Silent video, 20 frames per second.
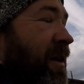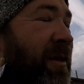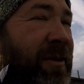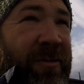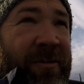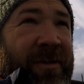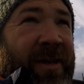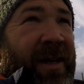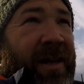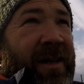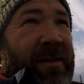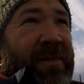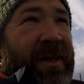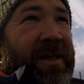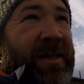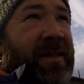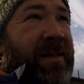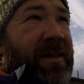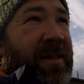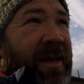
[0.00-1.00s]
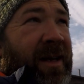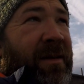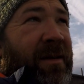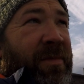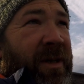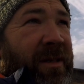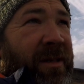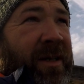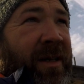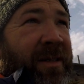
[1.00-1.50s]
don't tell the missus that,
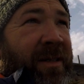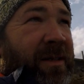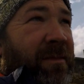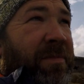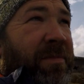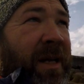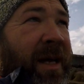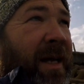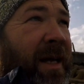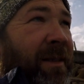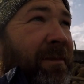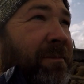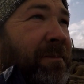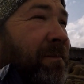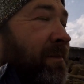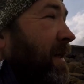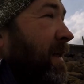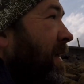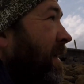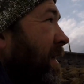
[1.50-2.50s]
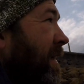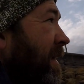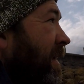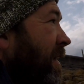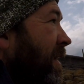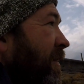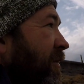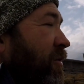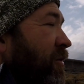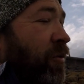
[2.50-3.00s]
but that's the plan.
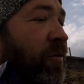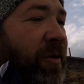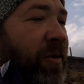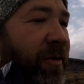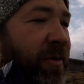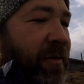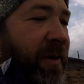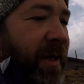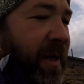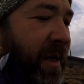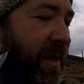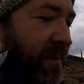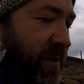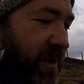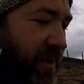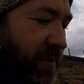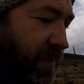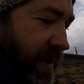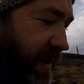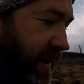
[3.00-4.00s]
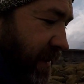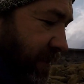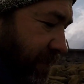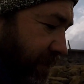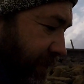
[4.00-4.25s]
2 to 3 times a week.